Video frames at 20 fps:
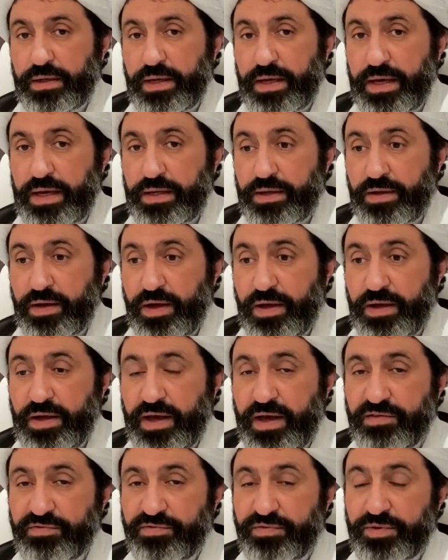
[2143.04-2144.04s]
And I
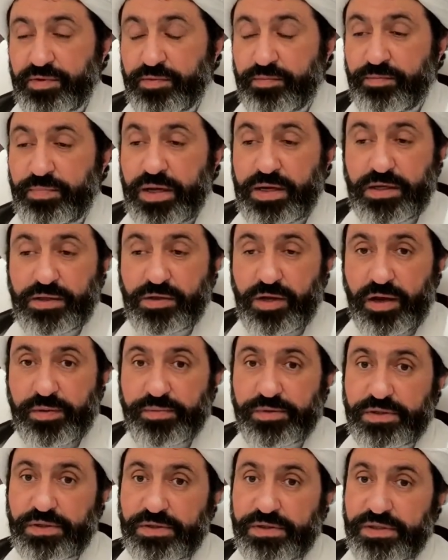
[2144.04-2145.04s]
have many
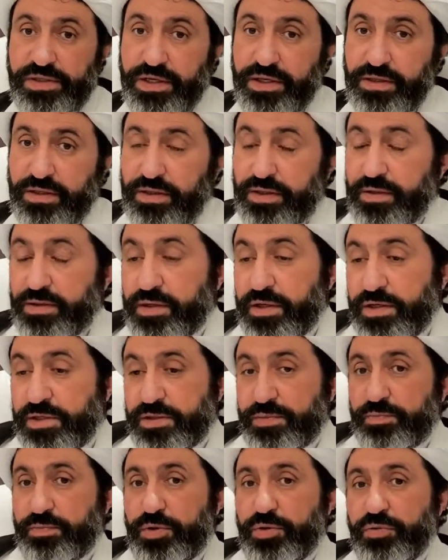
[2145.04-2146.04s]
times said this
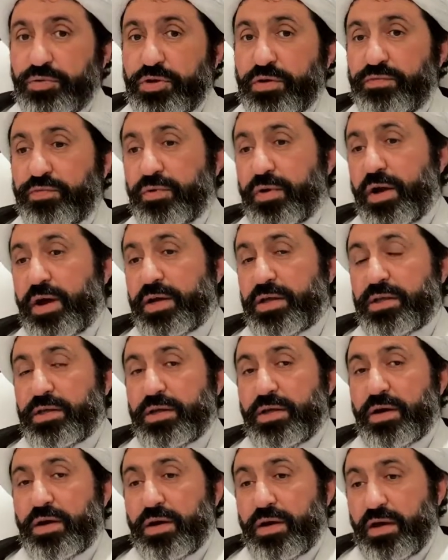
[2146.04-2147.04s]
beautiful
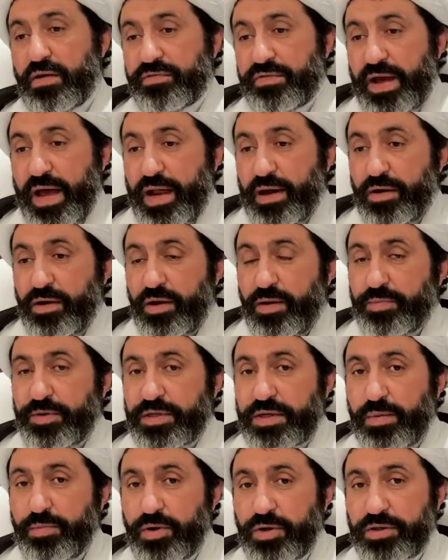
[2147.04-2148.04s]
idea of Allama
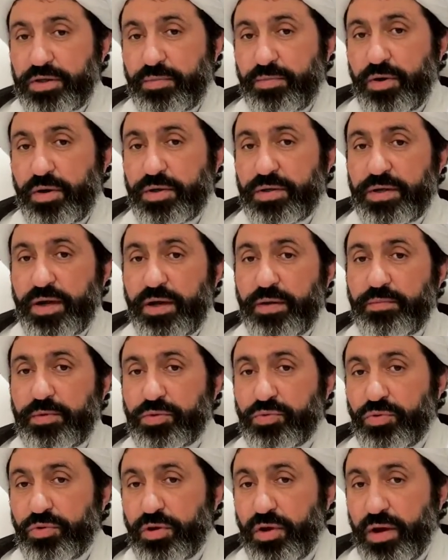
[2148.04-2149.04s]
Tabatabai
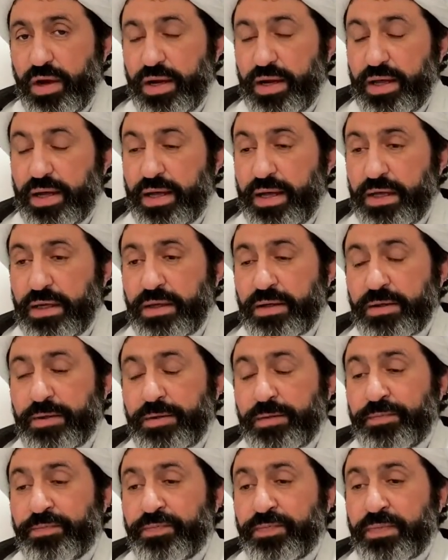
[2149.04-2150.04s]
Rahmatullah Alayh,
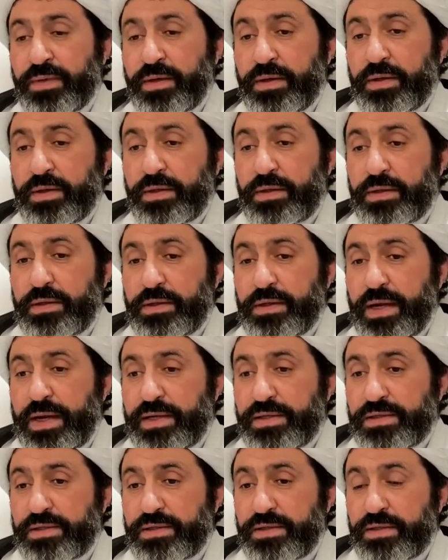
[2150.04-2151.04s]

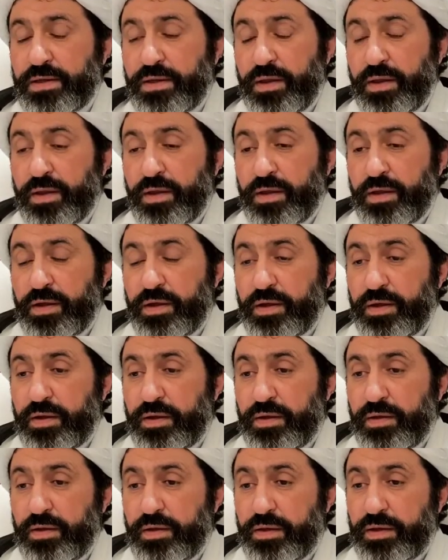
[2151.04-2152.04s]
that
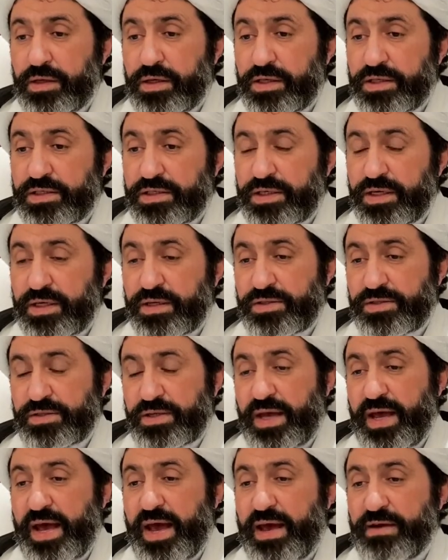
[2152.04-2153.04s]
he says,
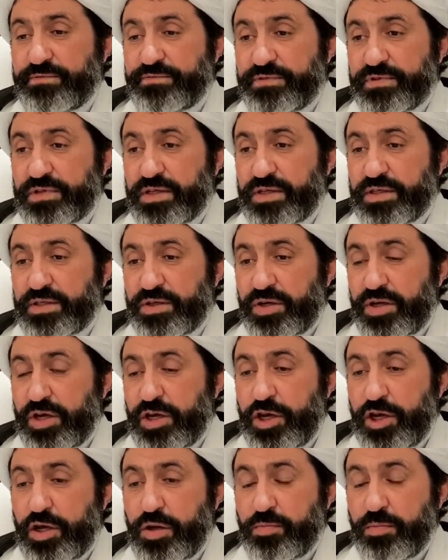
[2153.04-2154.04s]
after
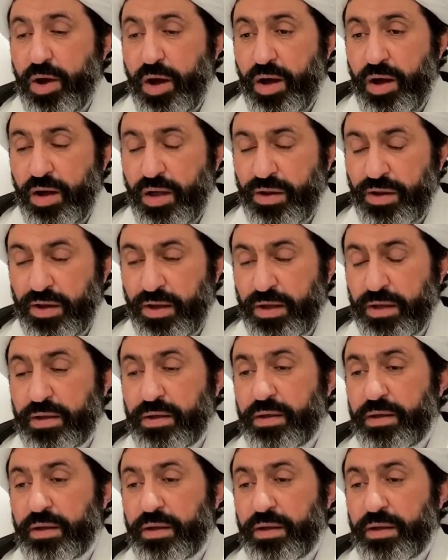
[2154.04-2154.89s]
iman,